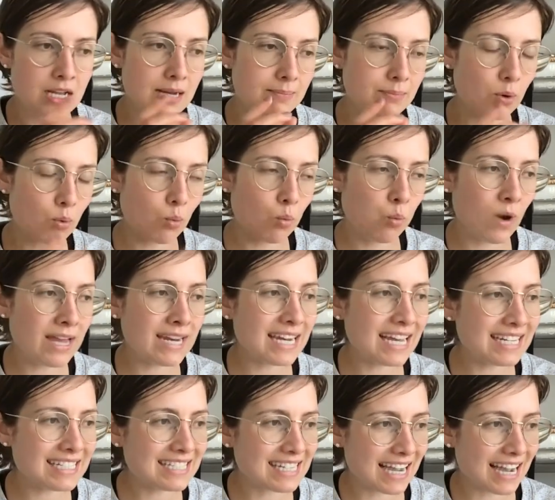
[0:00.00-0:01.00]
But when
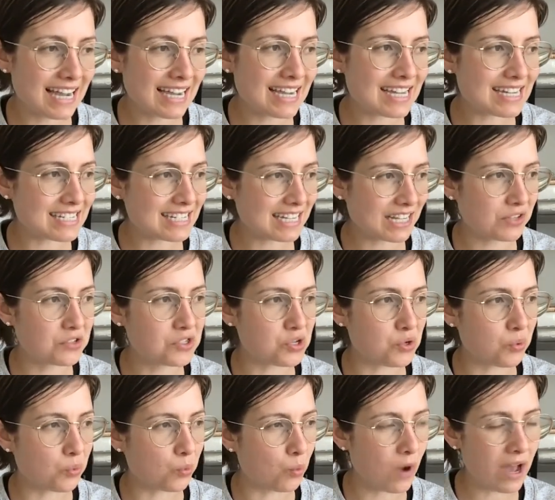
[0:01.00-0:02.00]
a diet tells
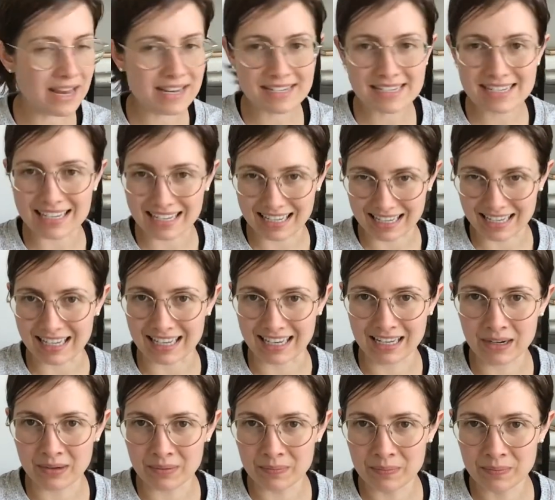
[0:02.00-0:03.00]
you when to
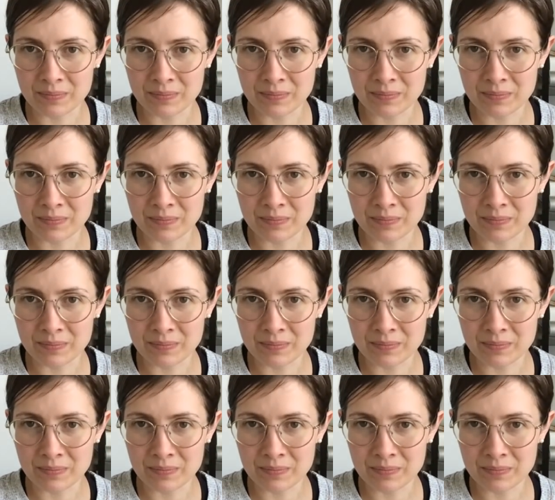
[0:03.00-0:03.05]
eat,